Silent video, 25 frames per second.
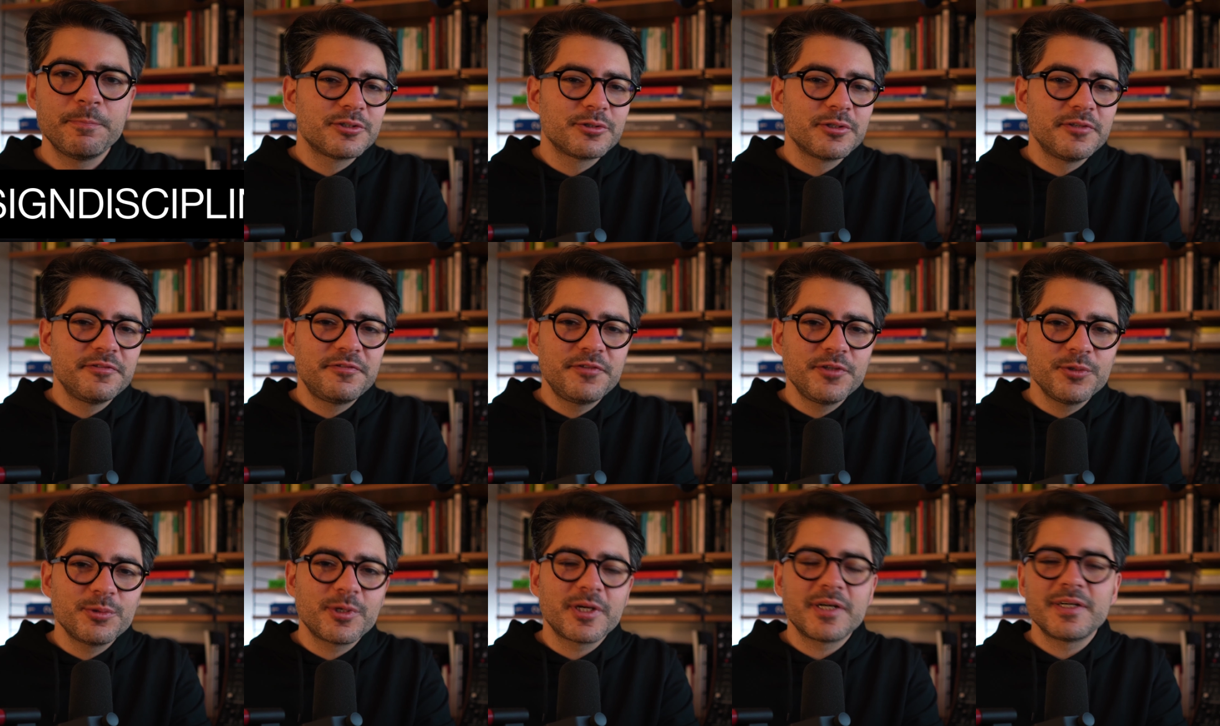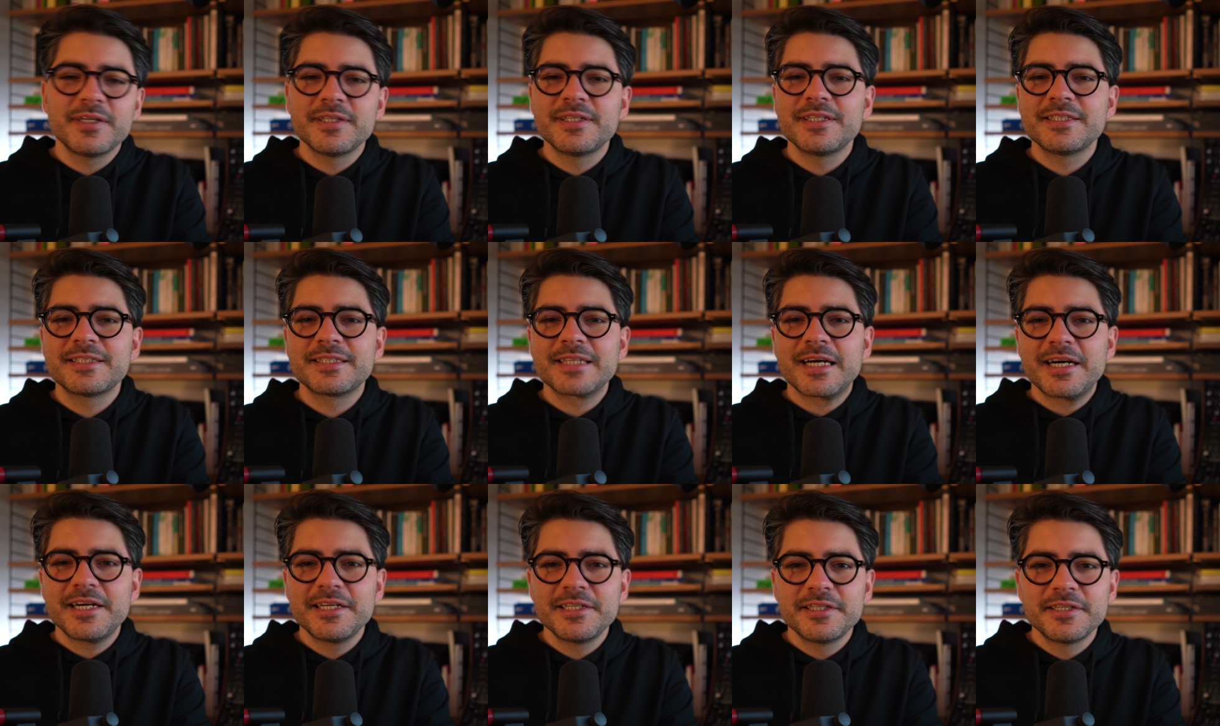So if you are a
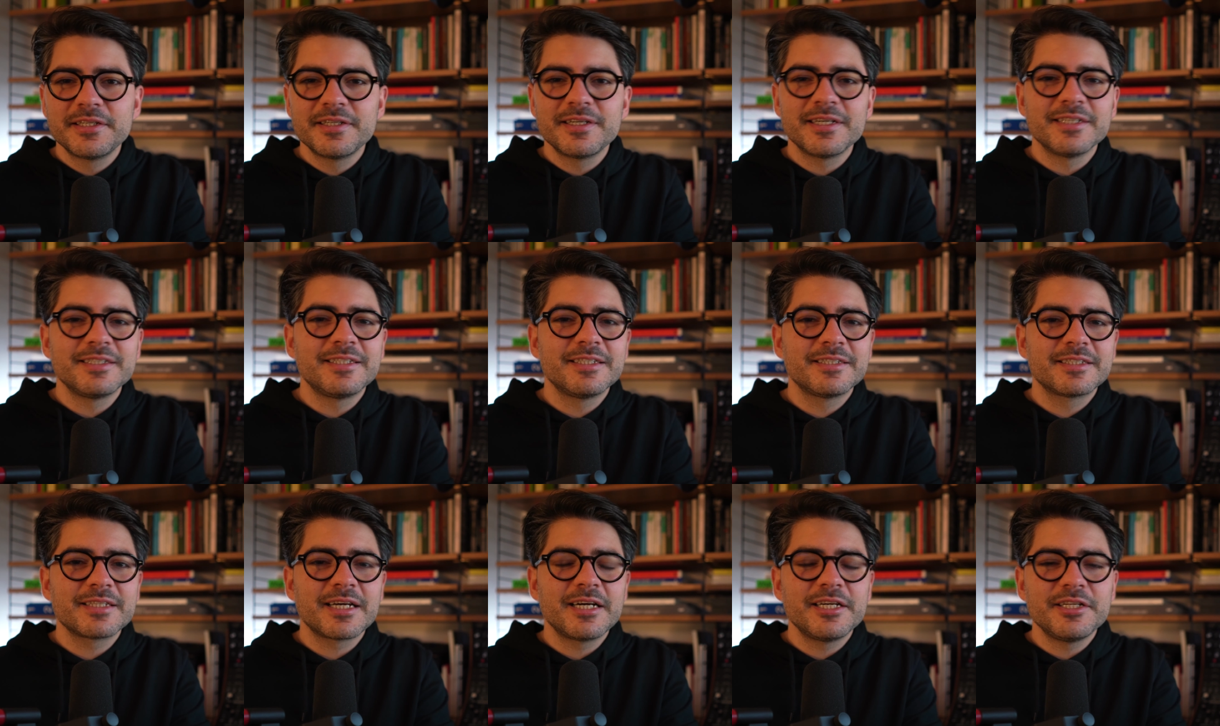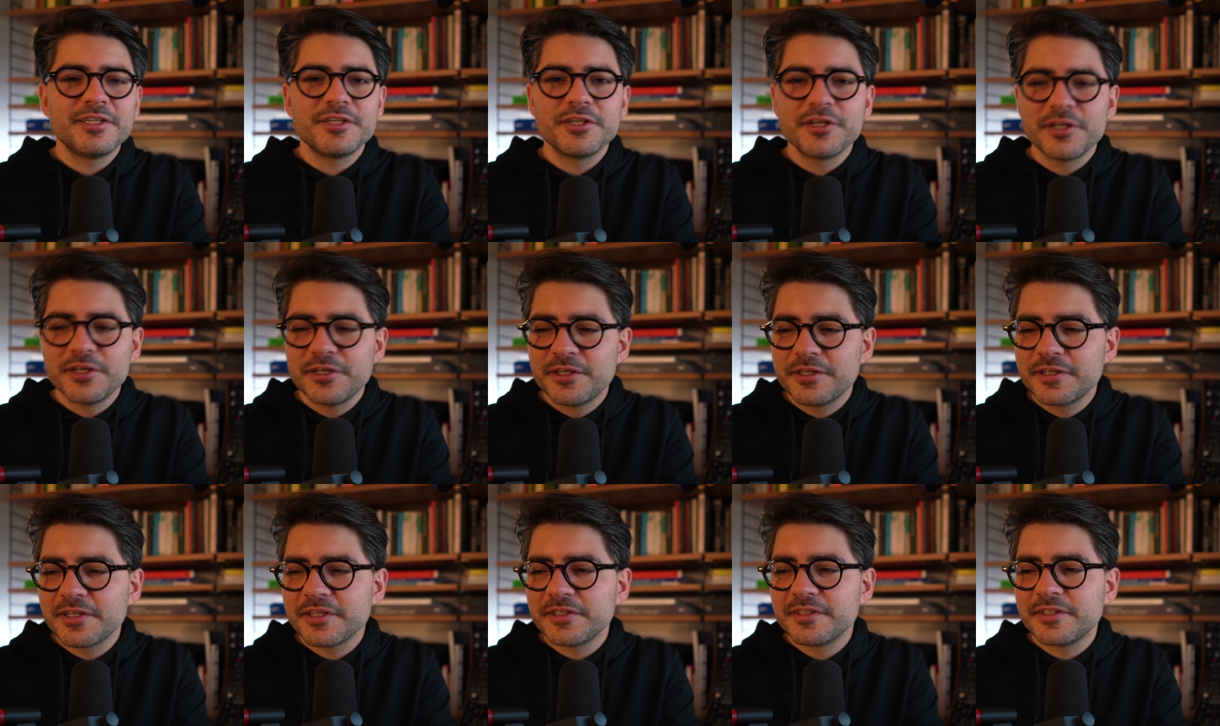designer, a design
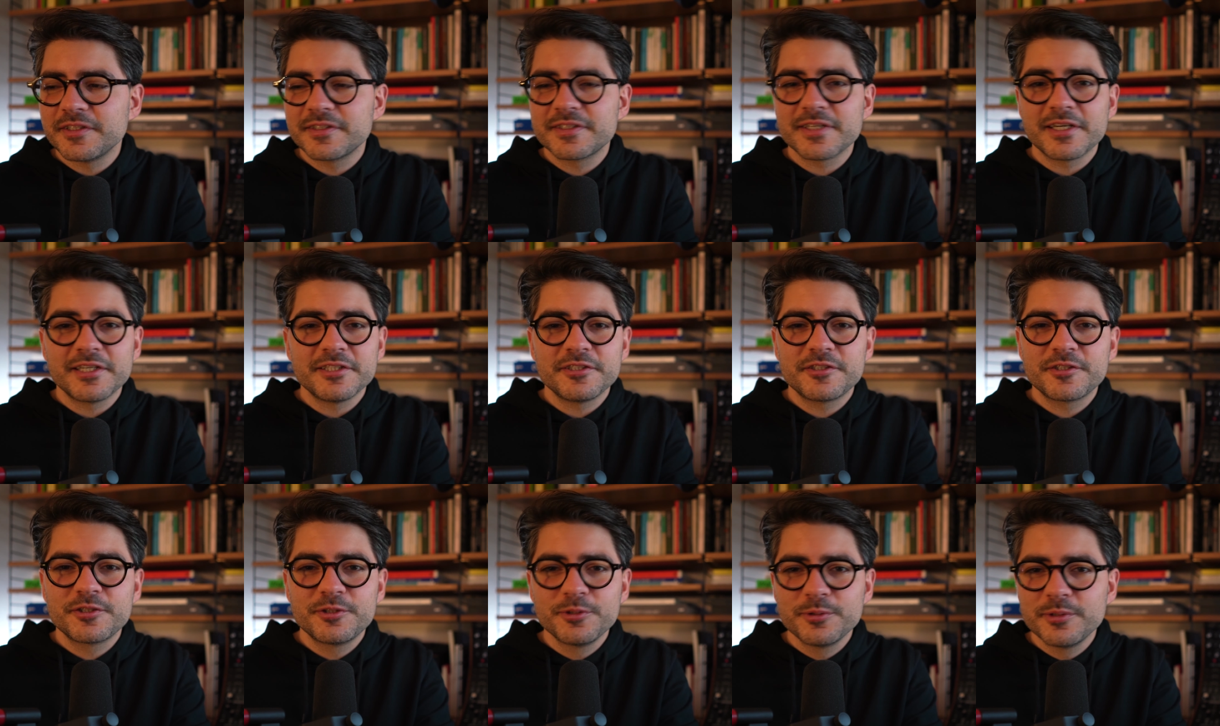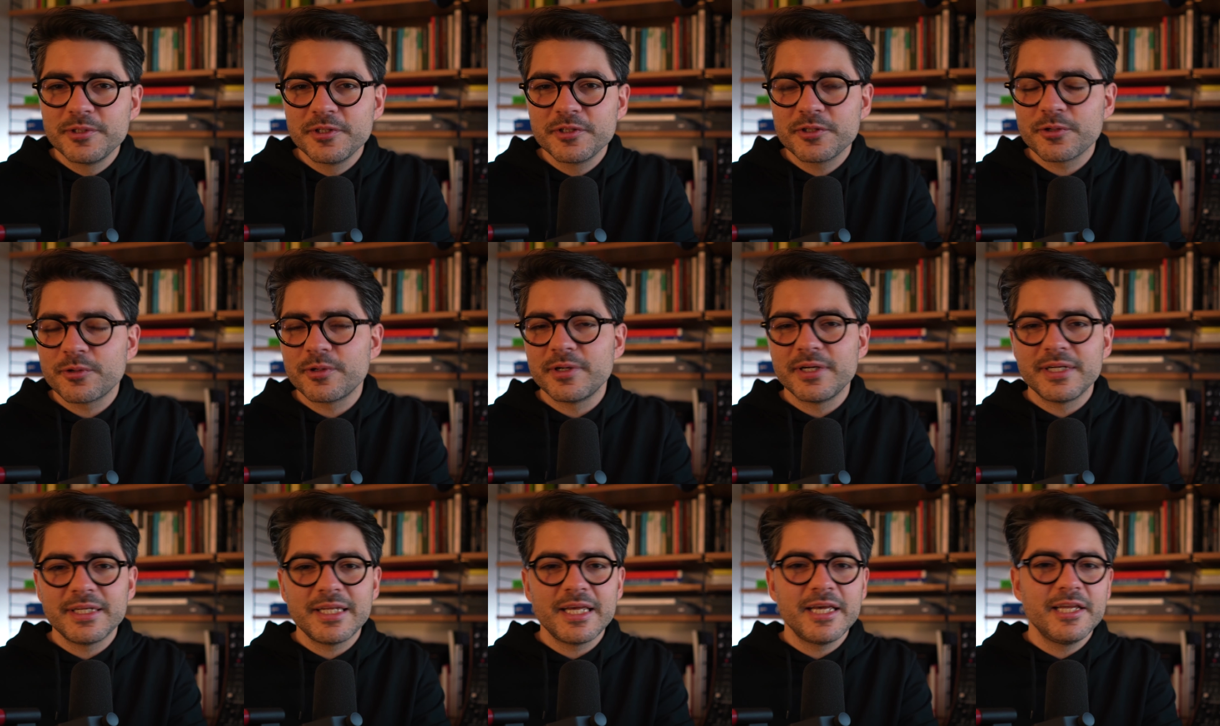nerd, a design student,
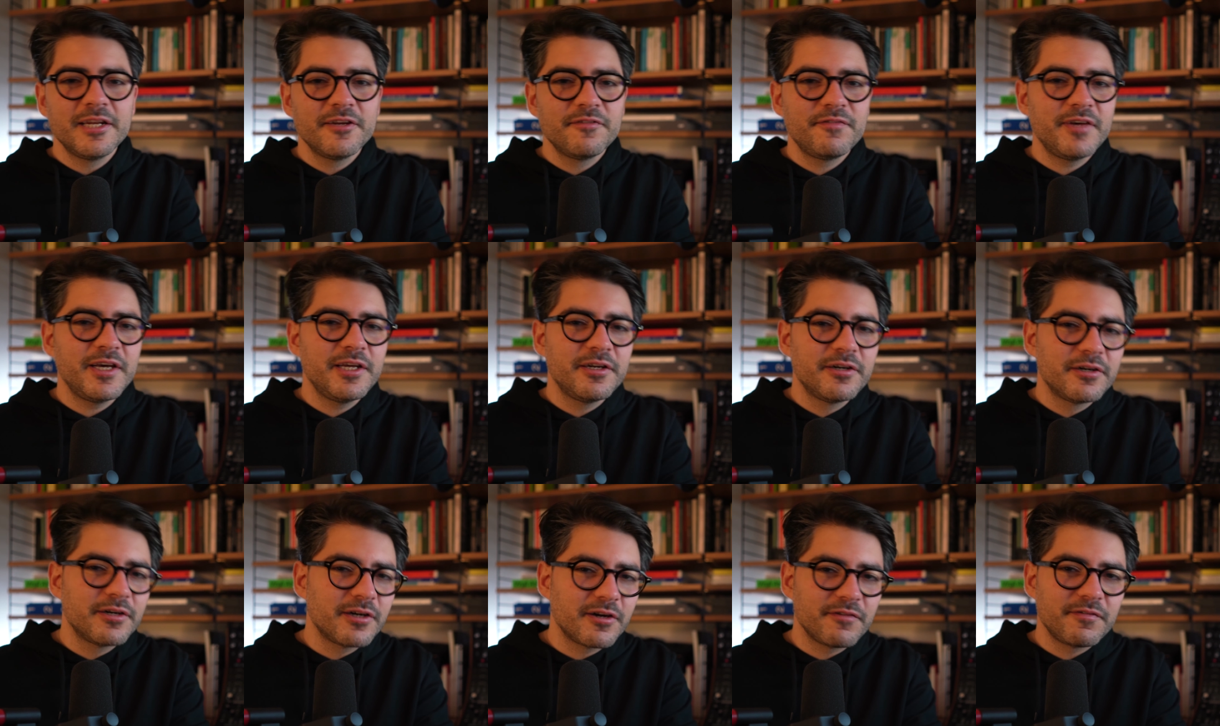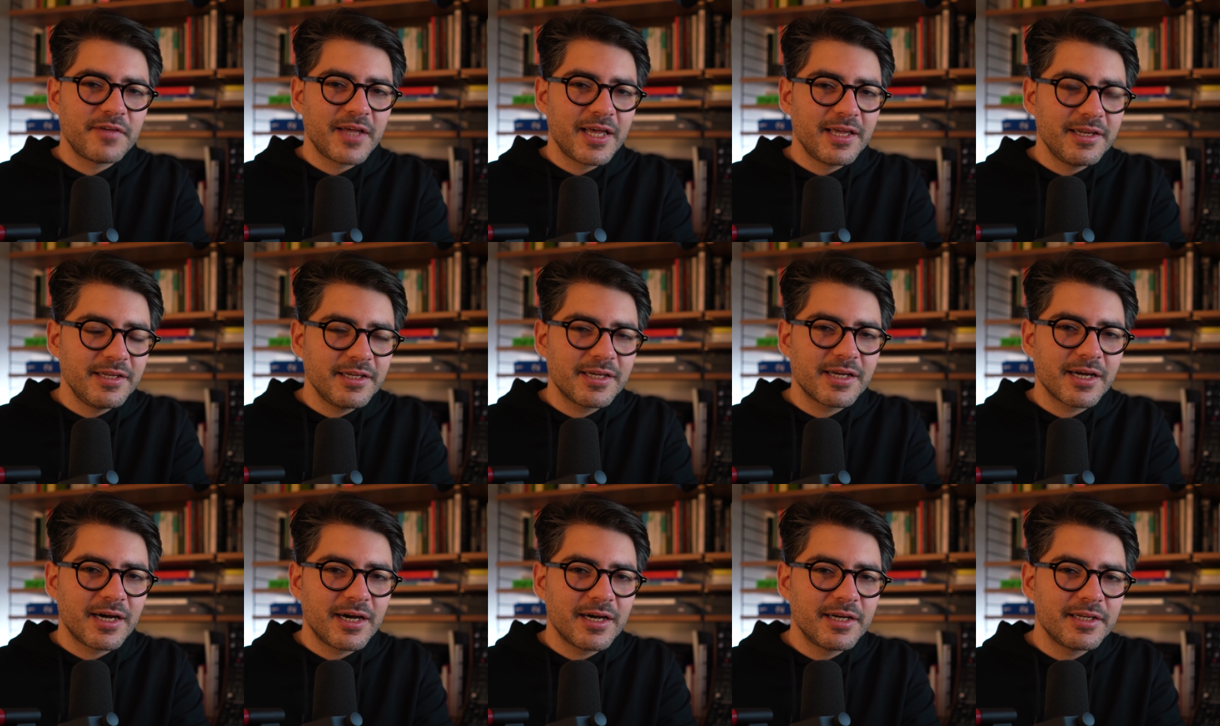or an innovator of
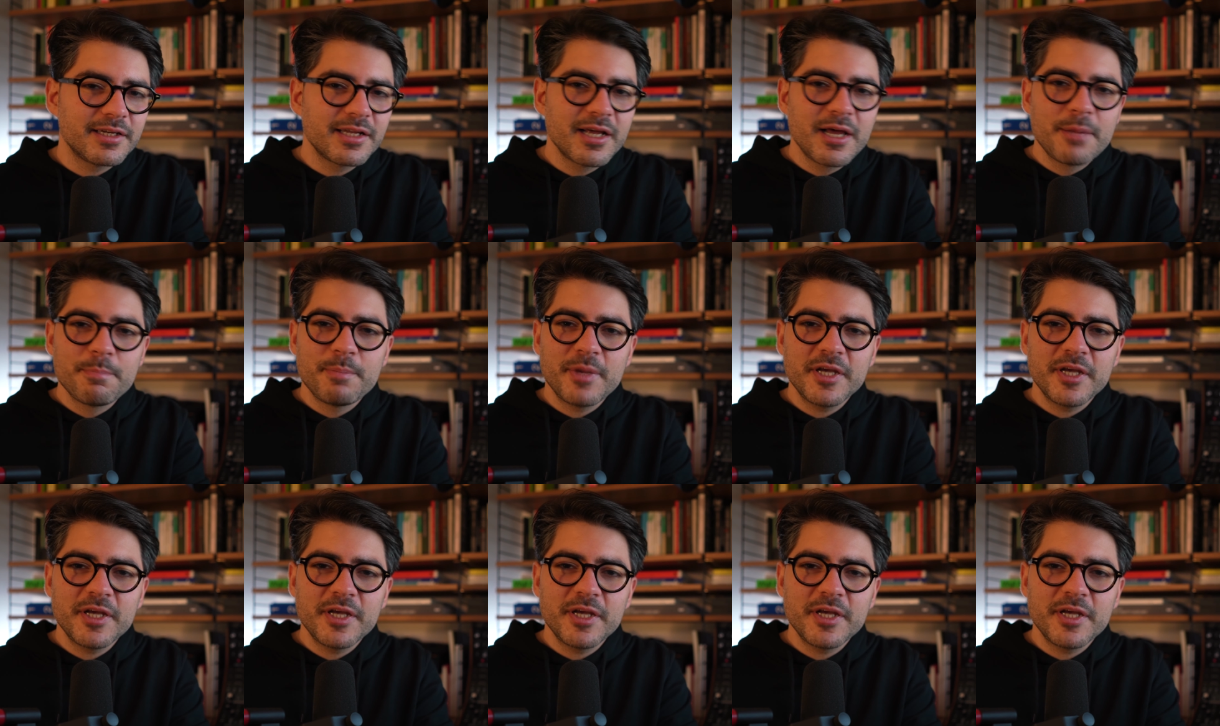any kind,